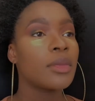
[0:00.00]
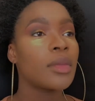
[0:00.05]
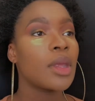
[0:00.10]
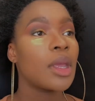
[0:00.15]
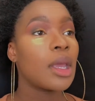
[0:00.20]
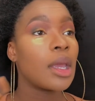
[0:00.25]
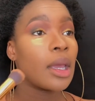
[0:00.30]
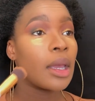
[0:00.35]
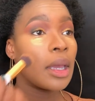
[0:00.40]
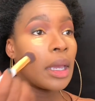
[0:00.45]

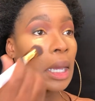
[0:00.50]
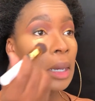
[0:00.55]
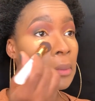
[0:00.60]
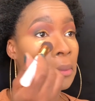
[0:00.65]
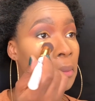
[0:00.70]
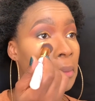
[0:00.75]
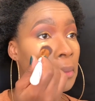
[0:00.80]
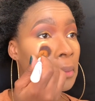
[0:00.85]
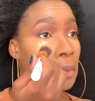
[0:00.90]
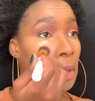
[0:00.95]
Okay,
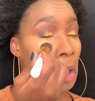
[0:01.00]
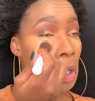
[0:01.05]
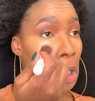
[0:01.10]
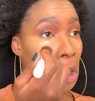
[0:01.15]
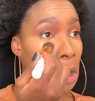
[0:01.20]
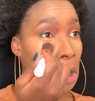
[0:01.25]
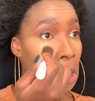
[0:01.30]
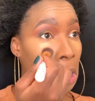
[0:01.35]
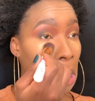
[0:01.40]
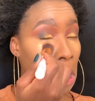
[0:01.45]
I'm
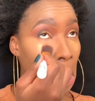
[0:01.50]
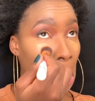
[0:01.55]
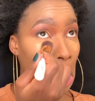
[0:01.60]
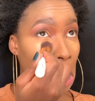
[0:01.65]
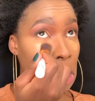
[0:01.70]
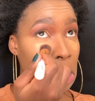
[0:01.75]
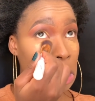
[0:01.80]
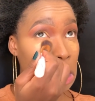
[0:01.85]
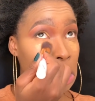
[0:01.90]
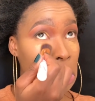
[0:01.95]
gonna
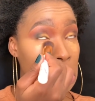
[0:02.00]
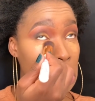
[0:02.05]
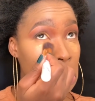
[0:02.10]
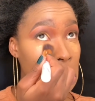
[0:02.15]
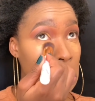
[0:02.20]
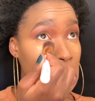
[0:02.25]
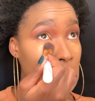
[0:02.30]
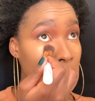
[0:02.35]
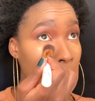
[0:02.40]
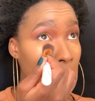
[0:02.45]

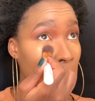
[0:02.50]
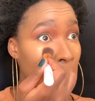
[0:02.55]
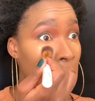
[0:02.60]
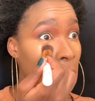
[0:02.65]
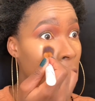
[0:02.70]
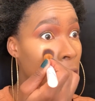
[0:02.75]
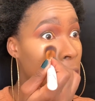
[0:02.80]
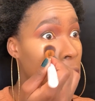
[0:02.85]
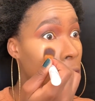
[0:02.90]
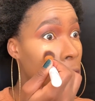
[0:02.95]
just add
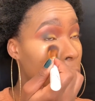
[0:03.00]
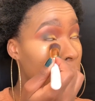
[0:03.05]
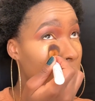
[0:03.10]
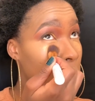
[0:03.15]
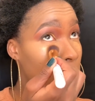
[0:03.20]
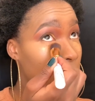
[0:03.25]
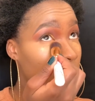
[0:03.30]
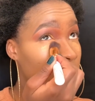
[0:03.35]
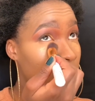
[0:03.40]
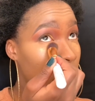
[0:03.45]
another layer
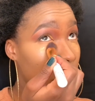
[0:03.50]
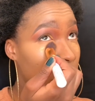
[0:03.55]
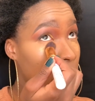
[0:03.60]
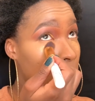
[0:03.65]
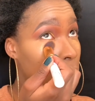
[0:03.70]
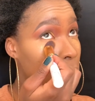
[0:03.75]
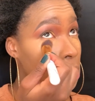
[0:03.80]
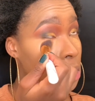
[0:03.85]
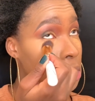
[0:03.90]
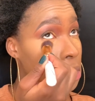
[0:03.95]
of
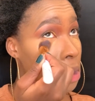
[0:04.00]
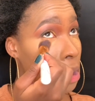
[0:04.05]
highlight.